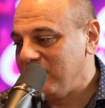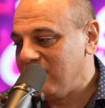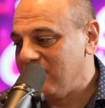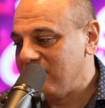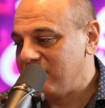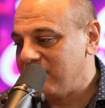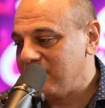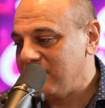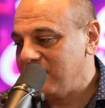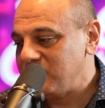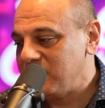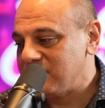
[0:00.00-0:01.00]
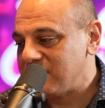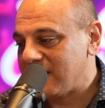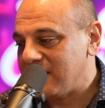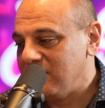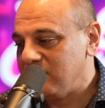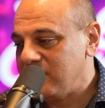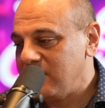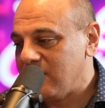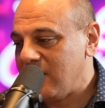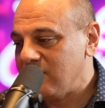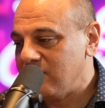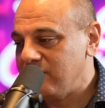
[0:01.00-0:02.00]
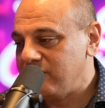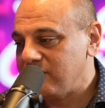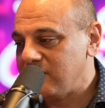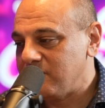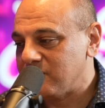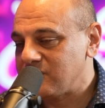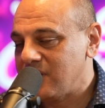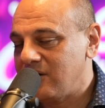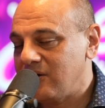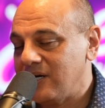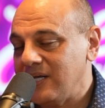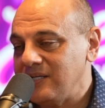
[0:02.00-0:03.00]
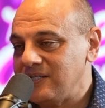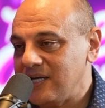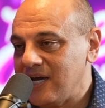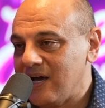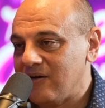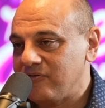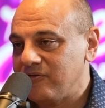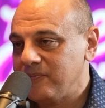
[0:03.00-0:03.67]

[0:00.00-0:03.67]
of she has that killer year, 150% on an ETF.